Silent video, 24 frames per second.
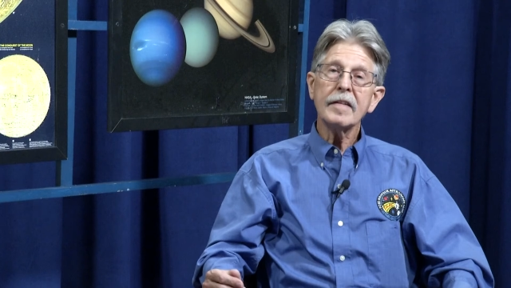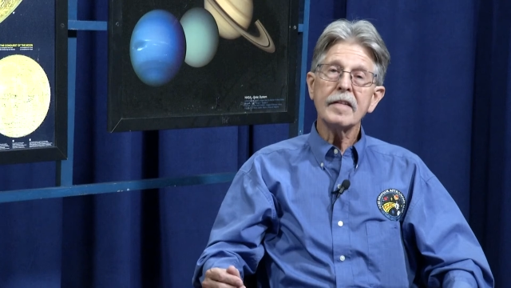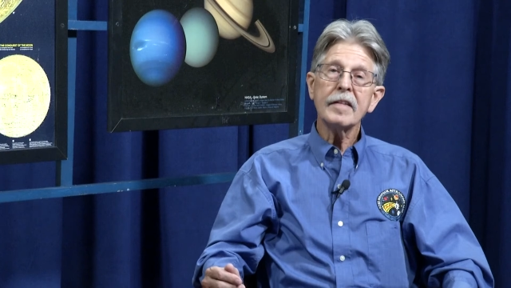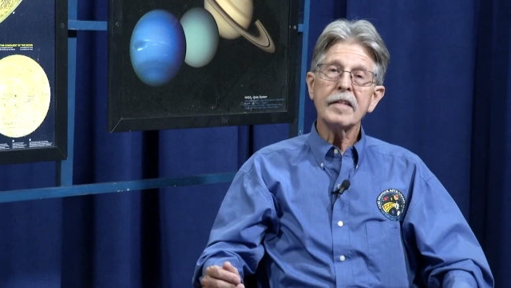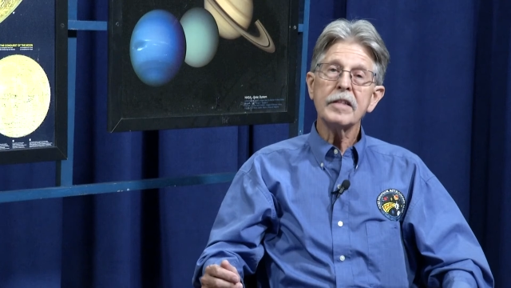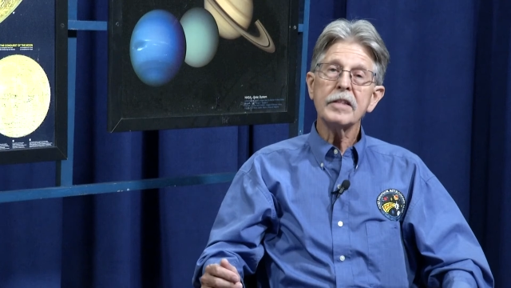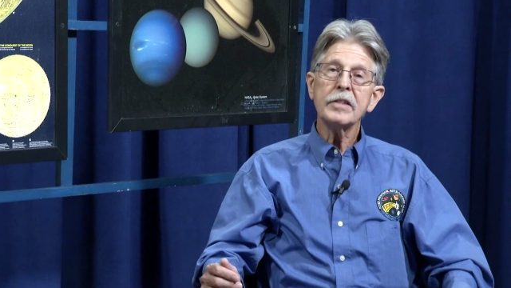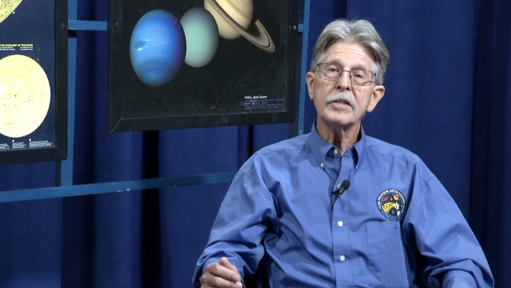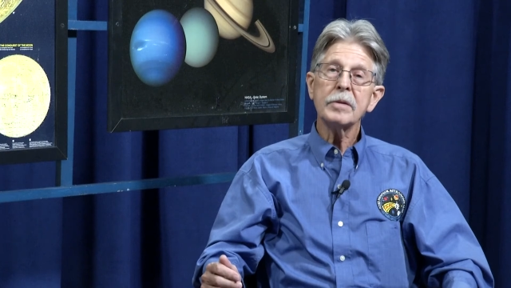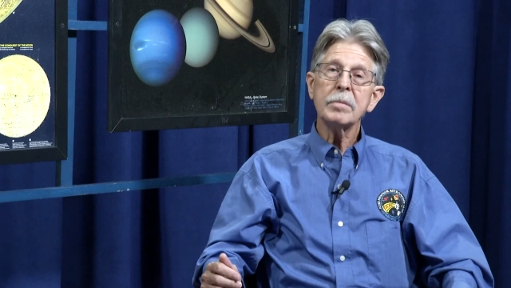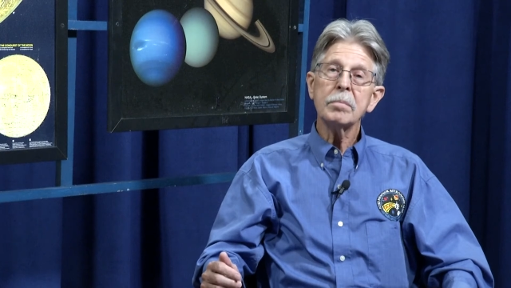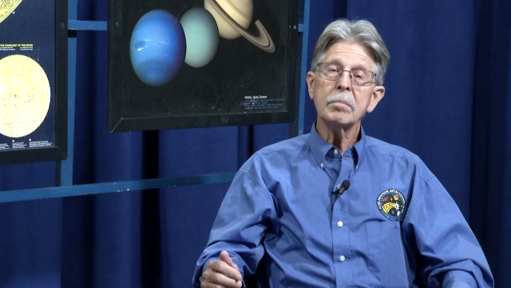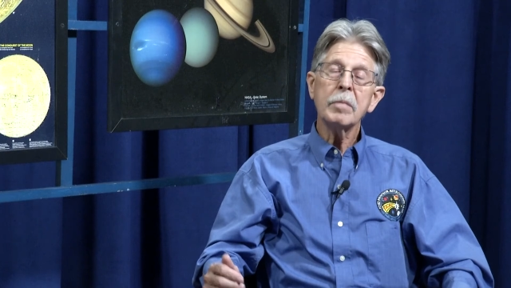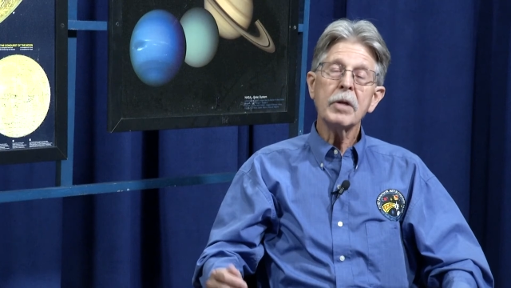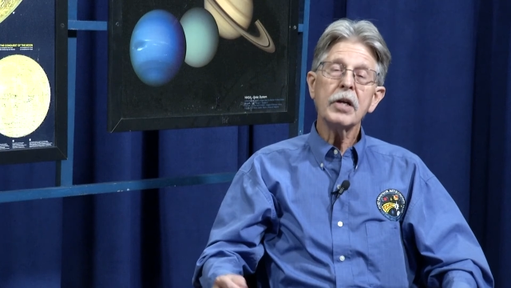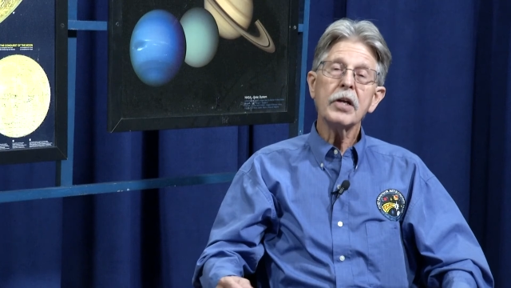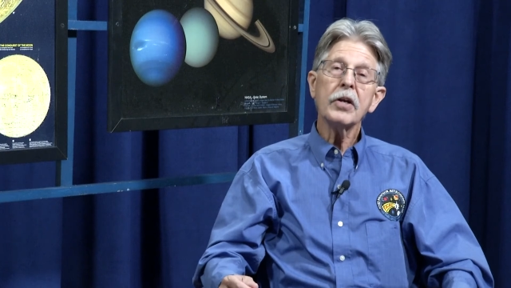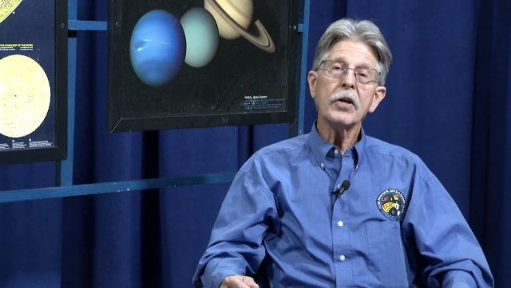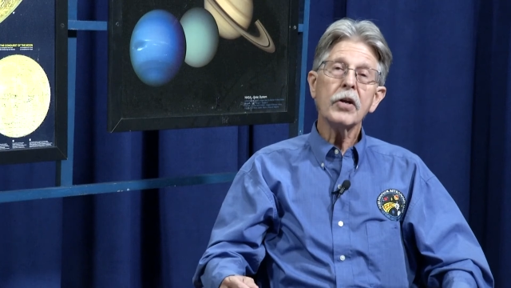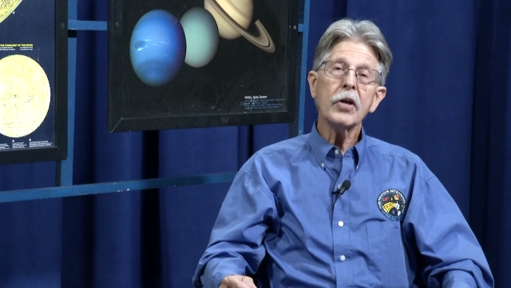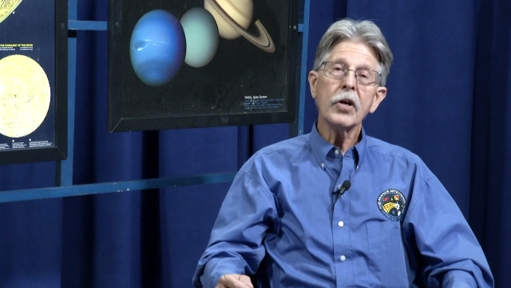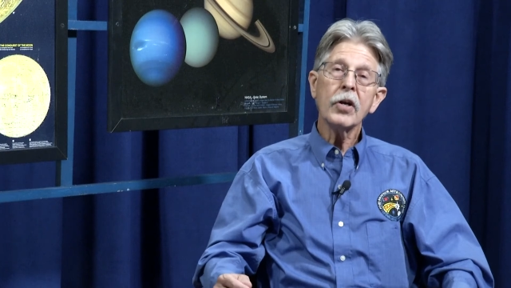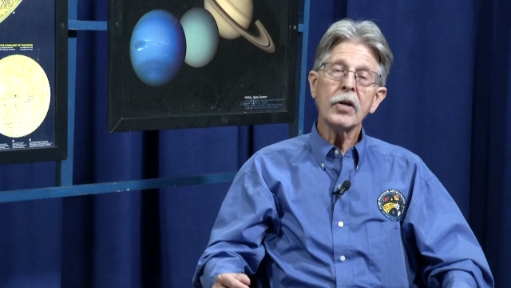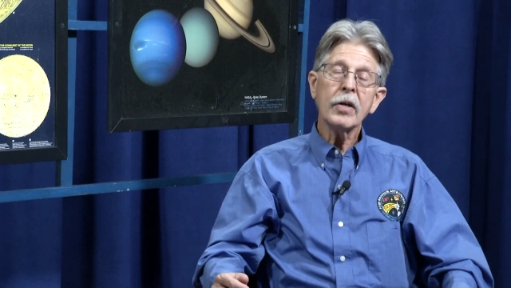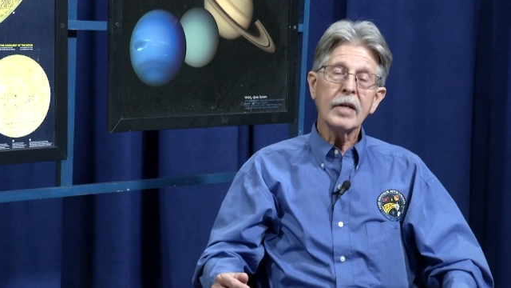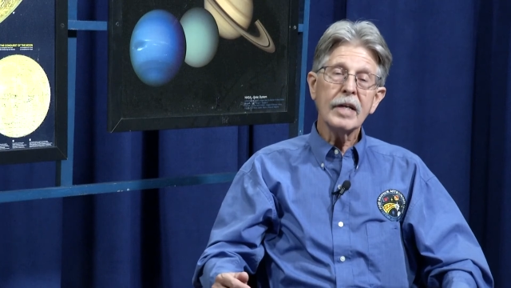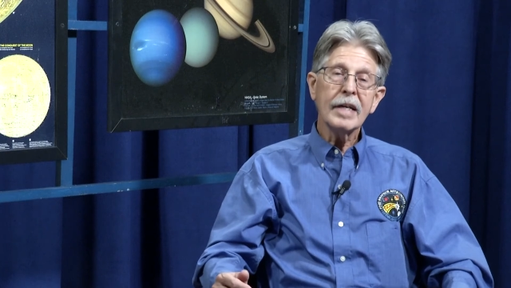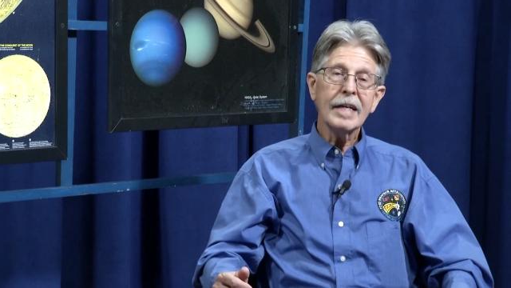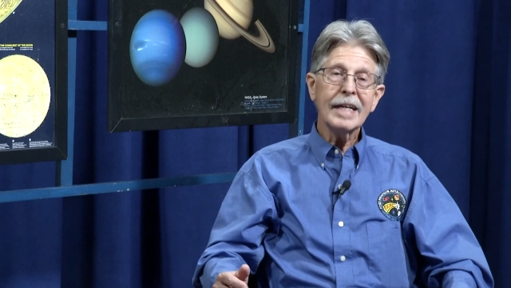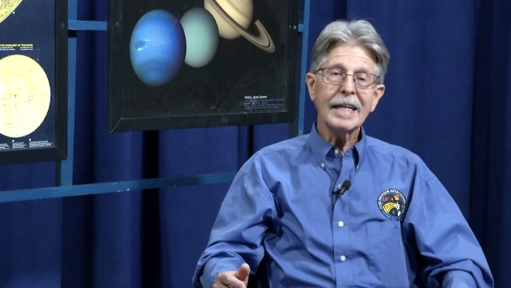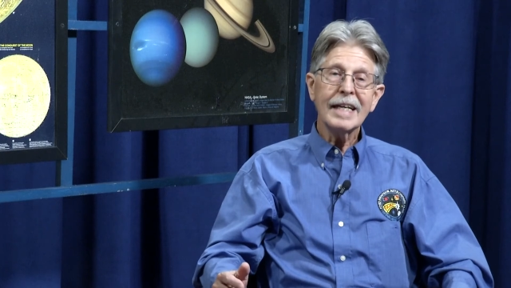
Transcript: this mirror